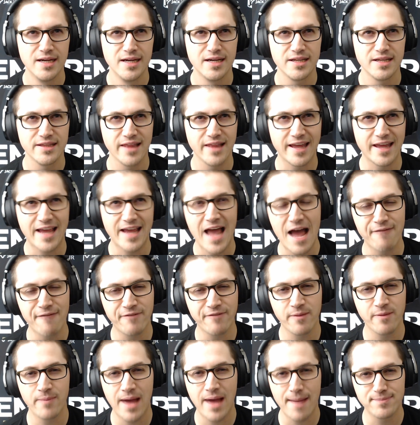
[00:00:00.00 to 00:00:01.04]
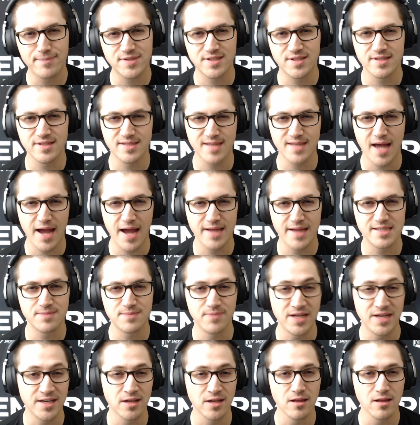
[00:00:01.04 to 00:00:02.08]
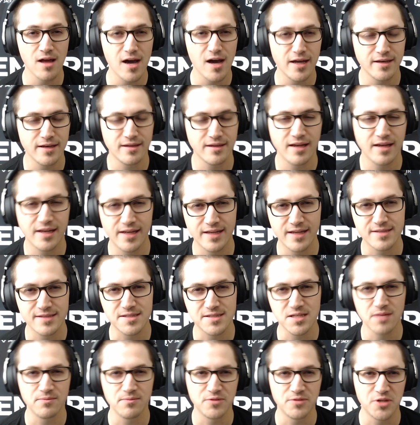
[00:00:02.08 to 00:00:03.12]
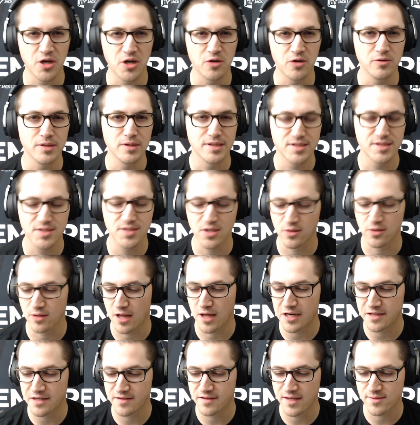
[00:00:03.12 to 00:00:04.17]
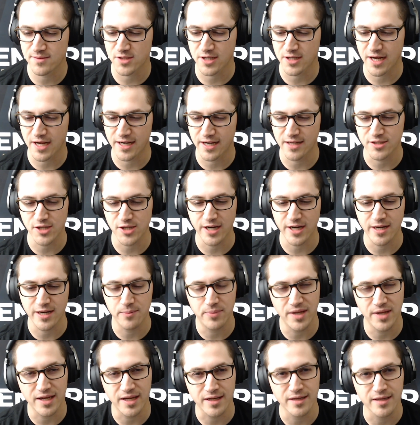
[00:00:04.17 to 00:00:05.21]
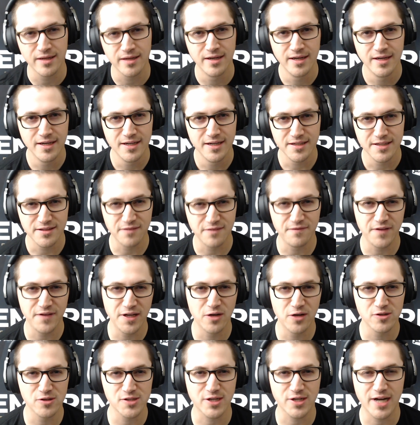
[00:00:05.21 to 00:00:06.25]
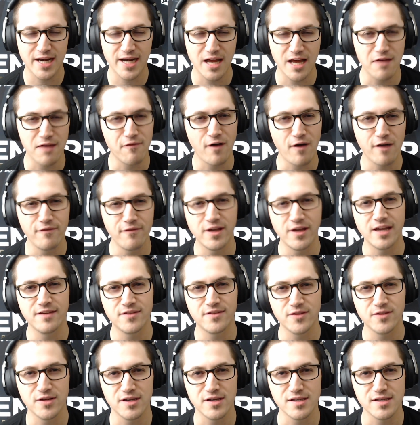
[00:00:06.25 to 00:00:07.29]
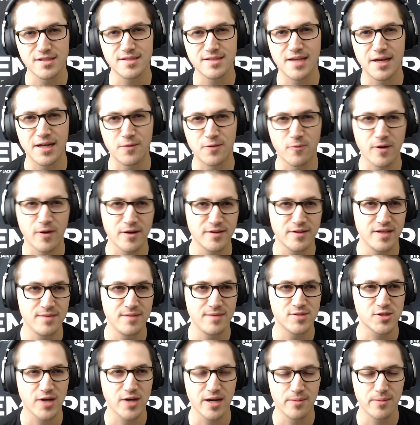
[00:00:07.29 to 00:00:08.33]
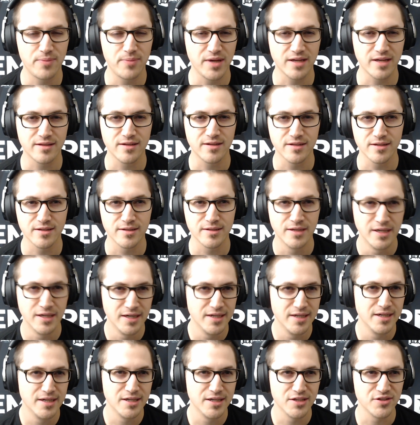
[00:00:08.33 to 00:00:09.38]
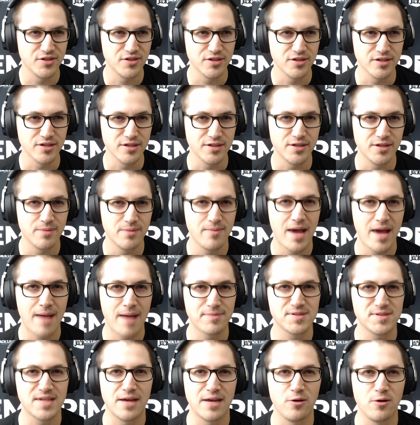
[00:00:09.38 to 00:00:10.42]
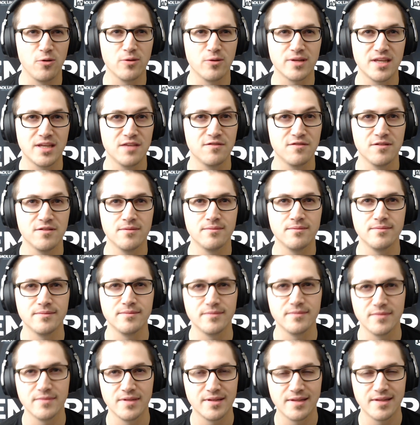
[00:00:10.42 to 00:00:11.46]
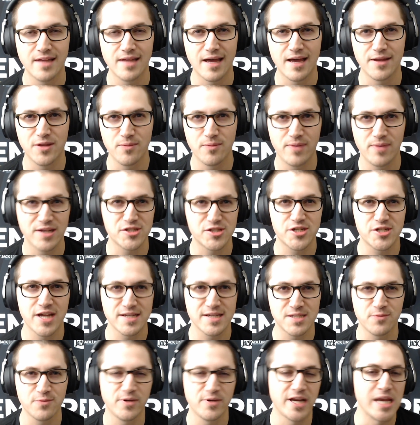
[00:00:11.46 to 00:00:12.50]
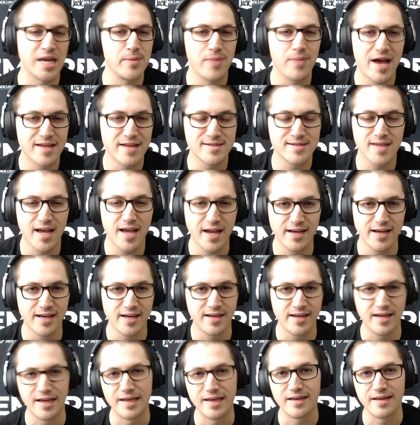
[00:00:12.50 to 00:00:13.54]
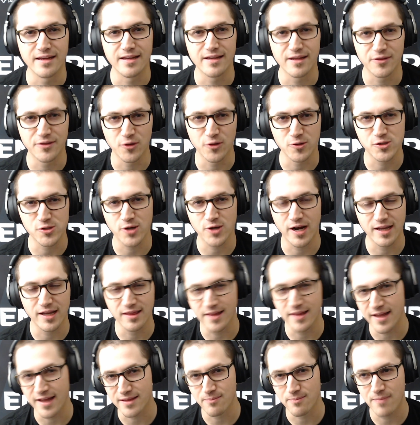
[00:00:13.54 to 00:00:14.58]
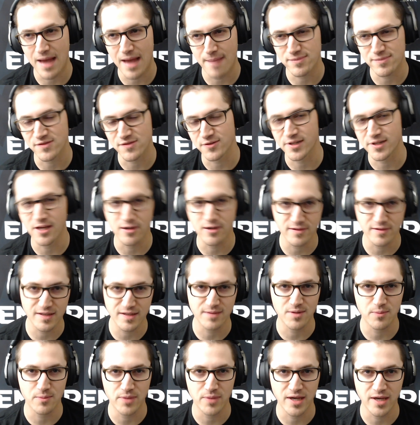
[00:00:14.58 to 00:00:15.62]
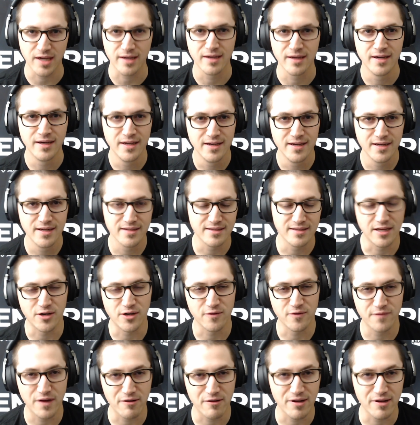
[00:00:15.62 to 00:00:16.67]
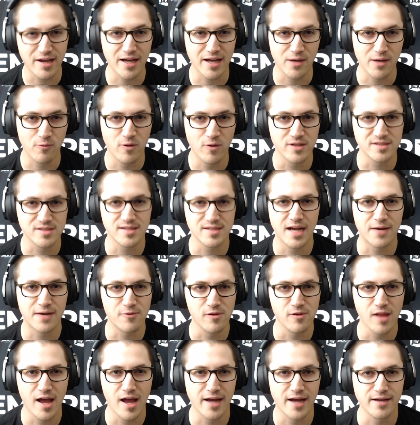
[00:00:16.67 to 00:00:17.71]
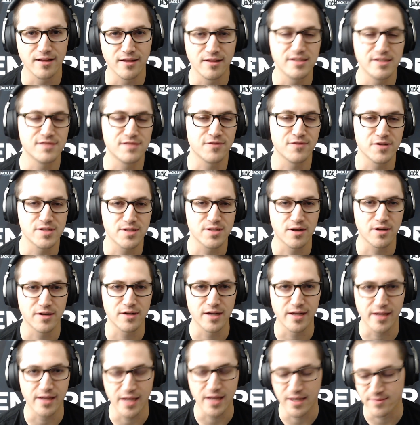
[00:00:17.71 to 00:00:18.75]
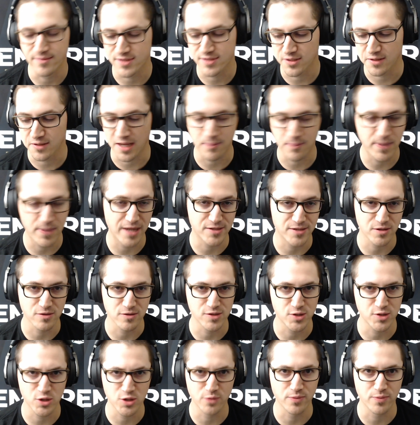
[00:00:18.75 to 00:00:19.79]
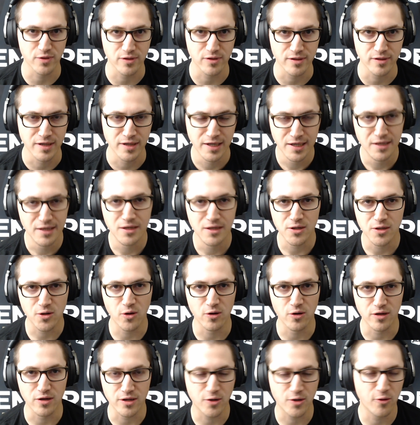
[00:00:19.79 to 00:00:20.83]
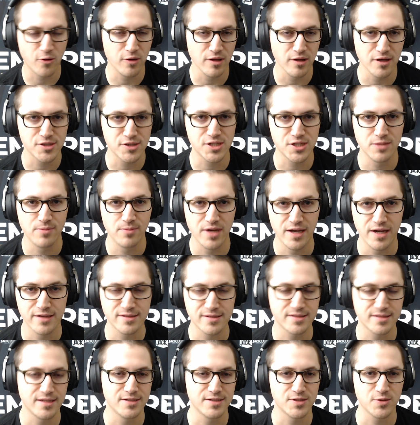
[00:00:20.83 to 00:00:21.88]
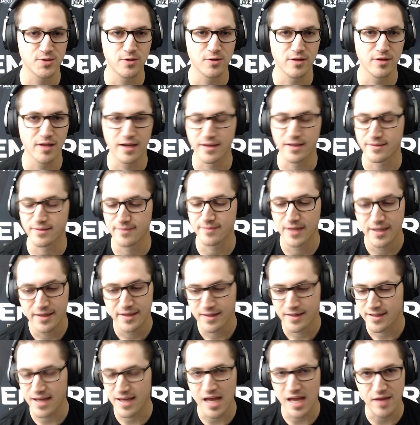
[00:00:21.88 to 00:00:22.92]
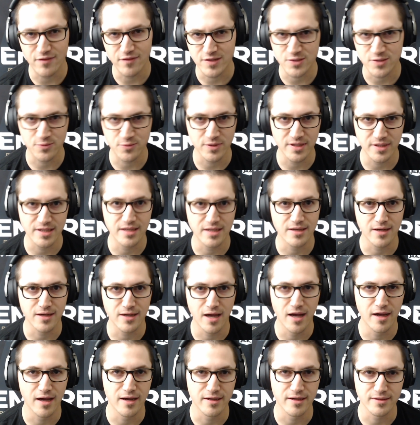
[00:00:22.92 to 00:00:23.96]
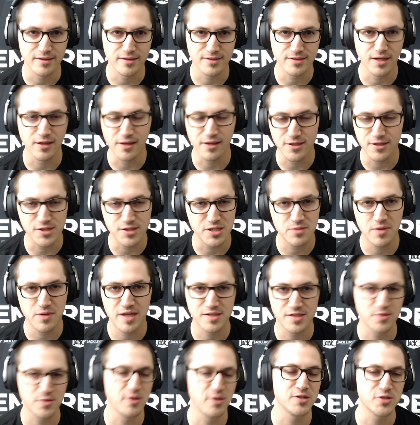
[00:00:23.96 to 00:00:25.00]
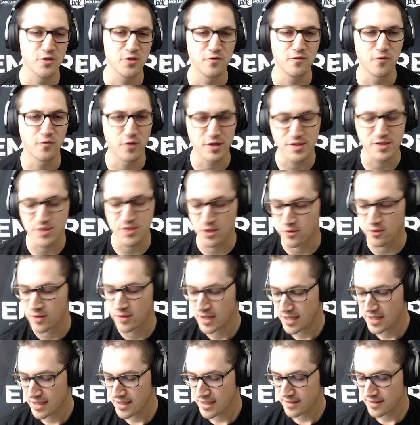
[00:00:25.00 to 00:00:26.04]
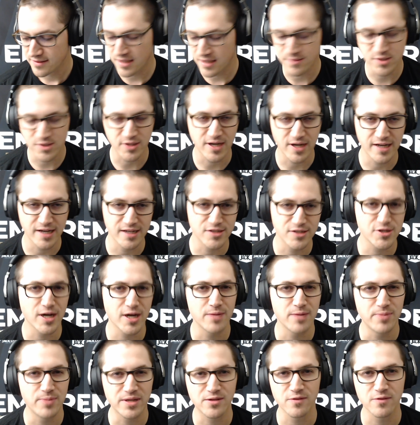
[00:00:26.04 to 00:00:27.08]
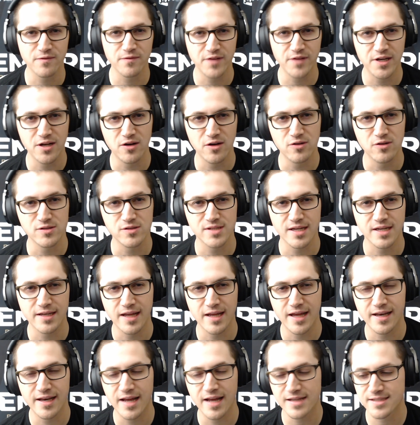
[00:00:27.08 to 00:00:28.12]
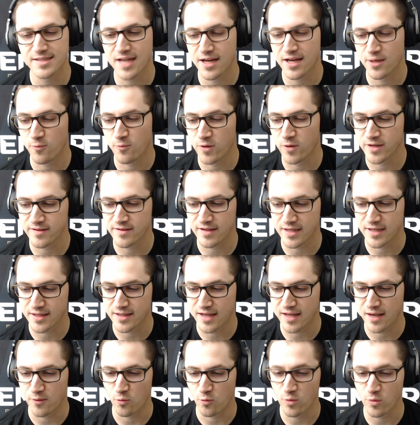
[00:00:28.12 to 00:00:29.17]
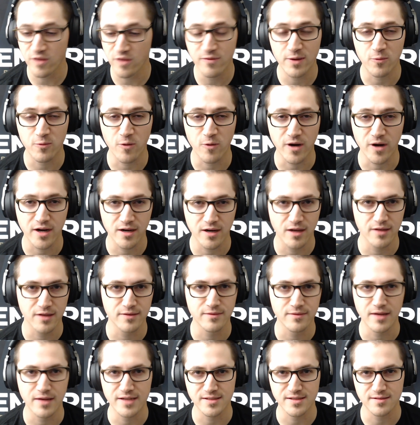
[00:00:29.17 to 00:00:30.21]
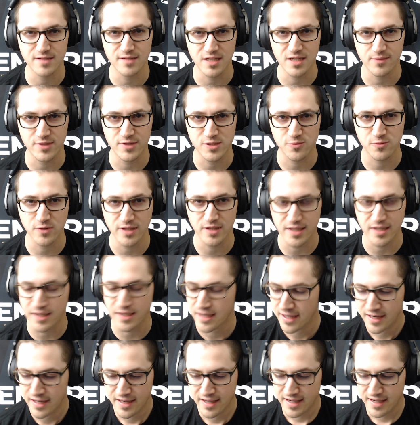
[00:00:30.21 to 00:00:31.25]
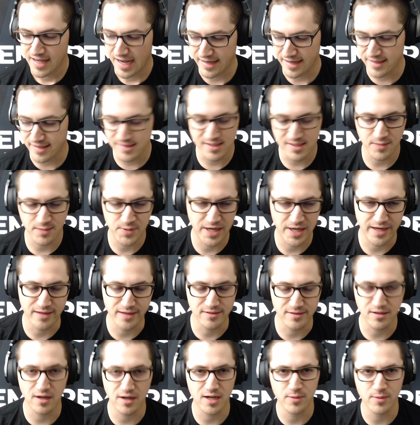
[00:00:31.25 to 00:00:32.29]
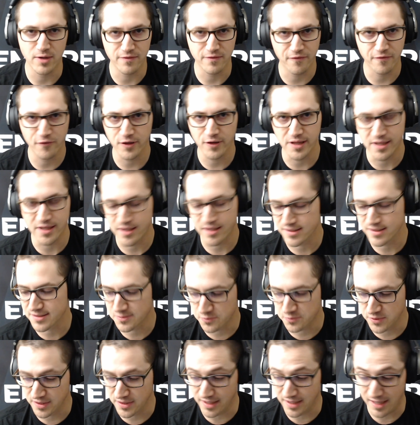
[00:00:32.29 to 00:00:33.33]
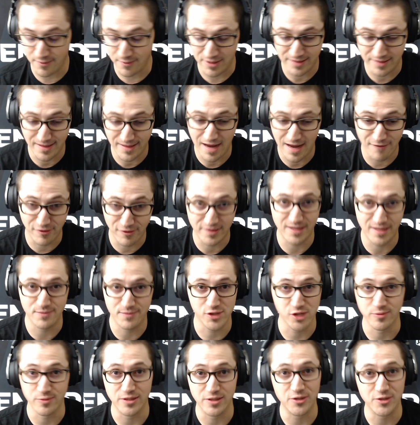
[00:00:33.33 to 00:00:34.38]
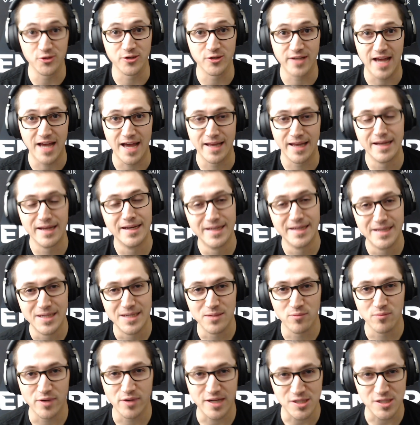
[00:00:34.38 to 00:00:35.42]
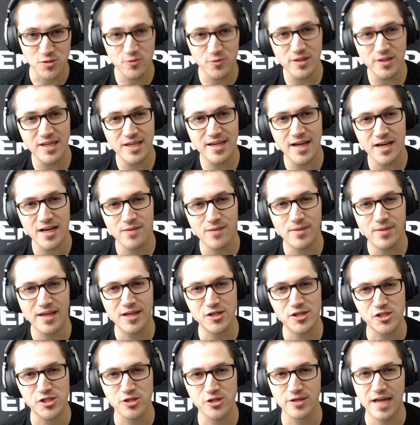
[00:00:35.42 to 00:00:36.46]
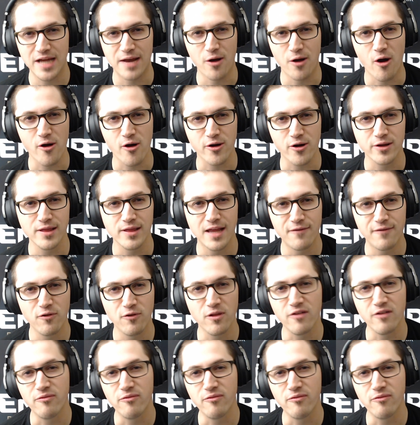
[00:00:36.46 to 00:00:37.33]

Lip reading: like half the maps the sides mean a lot and then some don't. So a lot of teams are kind of trying to pick, the vetoes are kind of evolving into a state where teams trying to pick the maps that'll give them the best chance to win on the bad side, and then they'll try and let maps for the other team to pick that are very kind of one side reliant, at least for the start of the game. So like Petro is super coalition based, and so on, like Cave is really allegiance based, so on and so forth. So teams are kind of trying to pick their vetoes, and that's kind of one thing that we've been working on as a team is really, and this is something I can talk about freely because really, I mean, every team should be doing that, but it's really kind of making sure that our level of